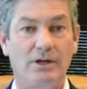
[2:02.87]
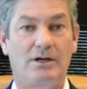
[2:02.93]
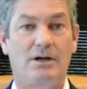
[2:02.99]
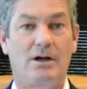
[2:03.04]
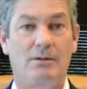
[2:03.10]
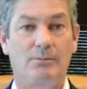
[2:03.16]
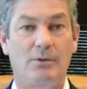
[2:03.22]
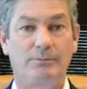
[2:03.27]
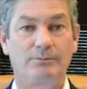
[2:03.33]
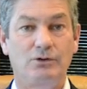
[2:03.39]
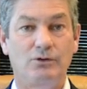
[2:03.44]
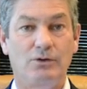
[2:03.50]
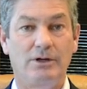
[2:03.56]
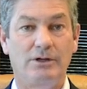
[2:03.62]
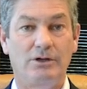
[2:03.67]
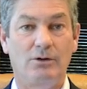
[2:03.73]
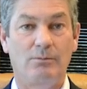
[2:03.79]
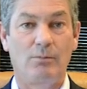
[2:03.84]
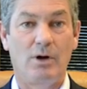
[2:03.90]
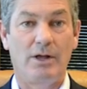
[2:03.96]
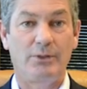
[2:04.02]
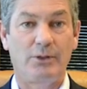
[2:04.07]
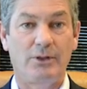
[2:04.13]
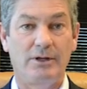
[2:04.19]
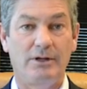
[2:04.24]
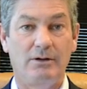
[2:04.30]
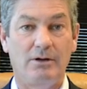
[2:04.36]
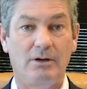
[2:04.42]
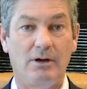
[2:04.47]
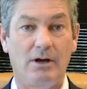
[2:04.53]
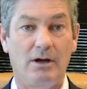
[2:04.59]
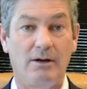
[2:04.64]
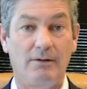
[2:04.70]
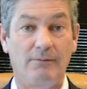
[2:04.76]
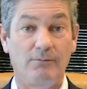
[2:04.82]
that come up during your monthly
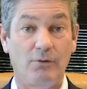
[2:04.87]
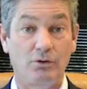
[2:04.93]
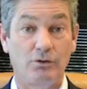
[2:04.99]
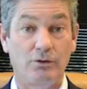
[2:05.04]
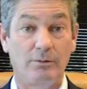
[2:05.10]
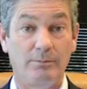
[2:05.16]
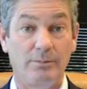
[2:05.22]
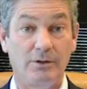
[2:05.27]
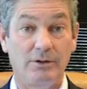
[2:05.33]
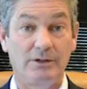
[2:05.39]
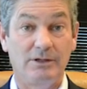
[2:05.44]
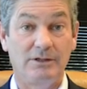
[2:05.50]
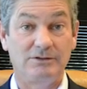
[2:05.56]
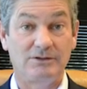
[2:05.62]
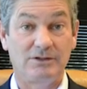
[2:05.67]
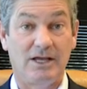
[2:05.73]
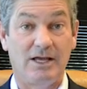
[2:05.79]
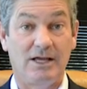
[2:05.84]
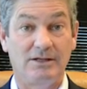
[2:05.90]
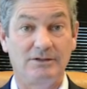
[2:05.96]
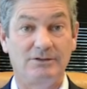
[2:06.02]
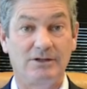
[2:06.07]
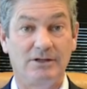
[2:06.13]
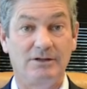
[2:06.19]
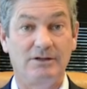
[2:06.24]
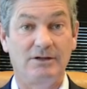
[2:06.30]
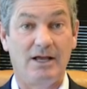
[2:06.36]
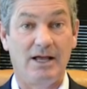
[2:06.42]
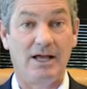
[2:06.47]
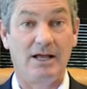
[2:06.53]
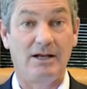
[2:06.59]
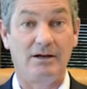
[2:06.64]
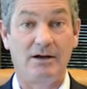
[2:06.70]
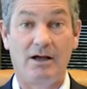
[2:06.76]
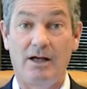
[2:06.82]
vulnerability scans
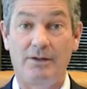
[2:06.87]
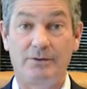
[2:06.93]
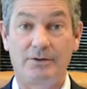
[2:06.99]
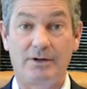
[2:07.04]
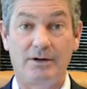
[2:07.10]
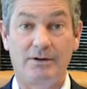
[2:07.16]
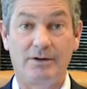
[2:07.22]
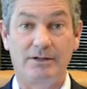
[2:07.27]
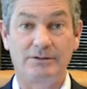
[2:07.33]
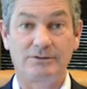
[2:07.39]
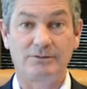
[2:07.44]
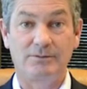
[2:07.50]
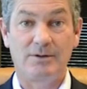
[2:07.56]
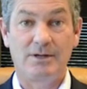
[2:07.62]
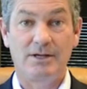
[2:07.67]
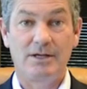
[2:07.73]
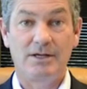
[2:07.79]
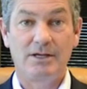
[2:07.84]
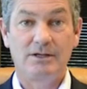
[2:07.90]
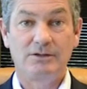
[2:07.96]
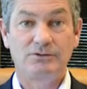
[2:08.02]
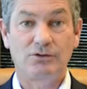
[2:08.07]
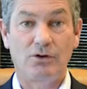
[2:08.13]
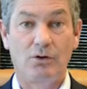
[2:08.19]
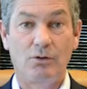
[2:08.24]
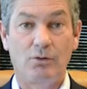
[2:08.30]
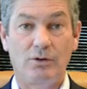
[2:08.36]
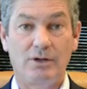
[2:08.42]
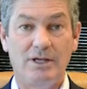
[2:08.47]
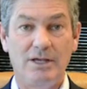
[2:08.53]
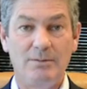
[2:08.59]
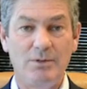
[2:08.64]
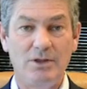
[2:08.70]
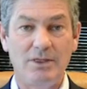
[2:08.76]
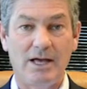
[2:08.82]
and other areas. So
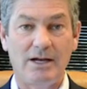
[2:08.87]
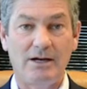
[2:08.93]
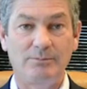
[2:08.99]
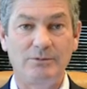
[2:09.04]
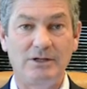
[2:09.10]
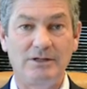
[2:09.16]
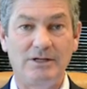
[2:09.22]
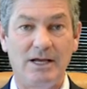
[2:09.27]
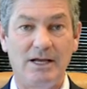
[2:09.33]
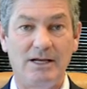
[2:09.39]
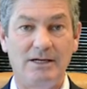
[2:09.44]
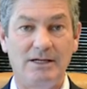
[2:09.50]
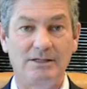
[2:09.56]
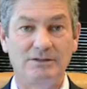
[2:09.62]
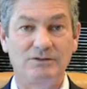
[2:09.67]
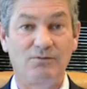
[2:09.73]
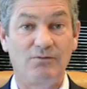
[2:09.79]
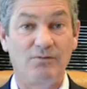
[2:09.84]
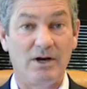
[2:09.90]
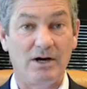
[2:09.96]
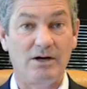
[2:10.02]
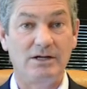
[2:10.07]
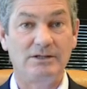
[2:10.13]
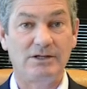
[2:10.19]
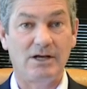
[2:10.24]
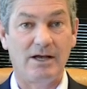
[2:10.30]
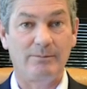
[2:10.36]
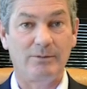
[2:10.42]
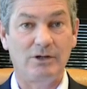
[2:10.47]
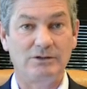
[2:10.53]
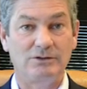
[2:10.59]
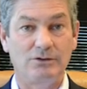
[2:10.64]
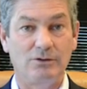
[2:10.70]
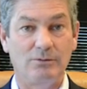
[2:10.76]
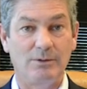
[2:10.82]
keeping that up to date is very time
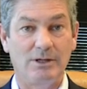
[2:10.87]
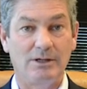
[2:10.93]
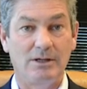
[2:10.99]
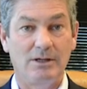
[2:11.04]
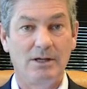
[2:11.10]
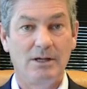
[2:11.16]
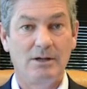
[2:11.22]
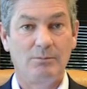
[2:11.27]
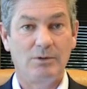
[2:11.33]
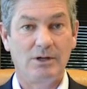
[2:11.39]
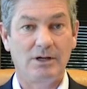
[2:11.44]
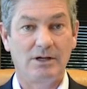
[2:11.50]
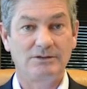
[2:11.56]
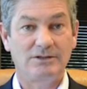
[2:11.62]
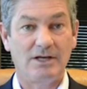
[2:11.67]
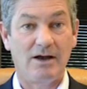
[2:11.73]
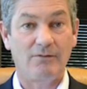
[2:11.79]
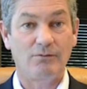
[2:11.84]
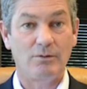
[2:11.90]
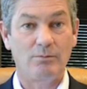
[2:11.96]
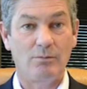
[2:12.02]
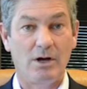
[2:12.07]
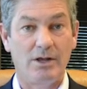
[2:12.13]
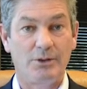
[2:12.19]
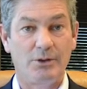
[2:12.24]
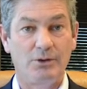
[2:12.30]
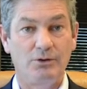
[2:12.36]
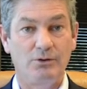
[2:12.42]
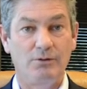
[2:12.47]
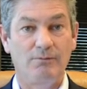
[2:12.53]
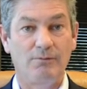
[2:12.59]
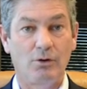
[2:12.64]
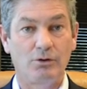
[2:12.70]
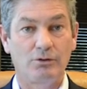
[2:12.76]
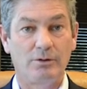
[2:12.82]
consuming because every month new
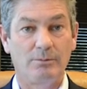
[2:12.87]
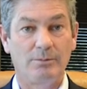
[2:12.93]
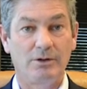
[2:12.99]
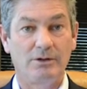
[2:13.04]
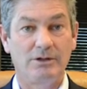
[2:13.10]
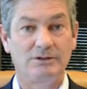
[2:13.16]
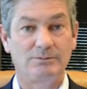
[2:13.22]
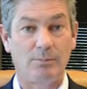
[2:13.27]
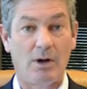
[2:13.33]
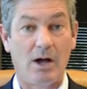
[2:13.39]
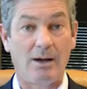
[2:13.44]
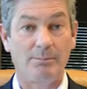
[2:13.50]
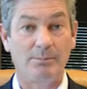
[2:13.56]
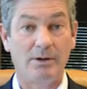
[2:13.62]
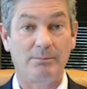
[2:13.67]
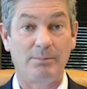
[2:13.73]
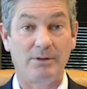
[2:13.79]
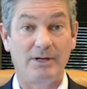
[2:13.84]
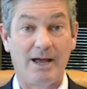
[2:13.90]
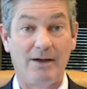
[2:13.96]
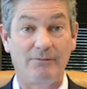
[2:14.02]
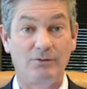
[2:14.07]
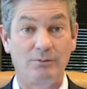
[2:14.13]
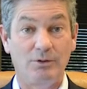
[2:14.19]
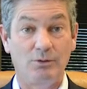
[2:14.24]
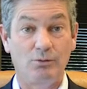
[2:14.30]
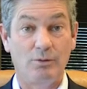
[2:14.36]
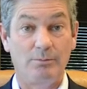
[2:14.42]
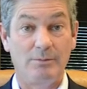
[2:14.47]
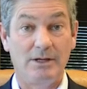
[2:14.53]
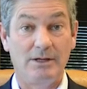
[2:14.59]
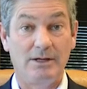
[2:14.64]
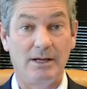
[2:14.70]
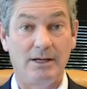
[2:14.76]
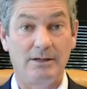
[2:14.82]
vulnerabilities pop up and have to be
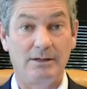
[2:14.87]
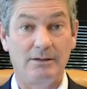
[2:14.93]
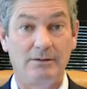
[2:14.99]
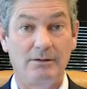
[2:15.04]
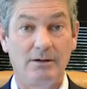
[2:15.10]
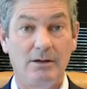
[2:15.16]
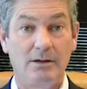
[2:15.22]
remediated.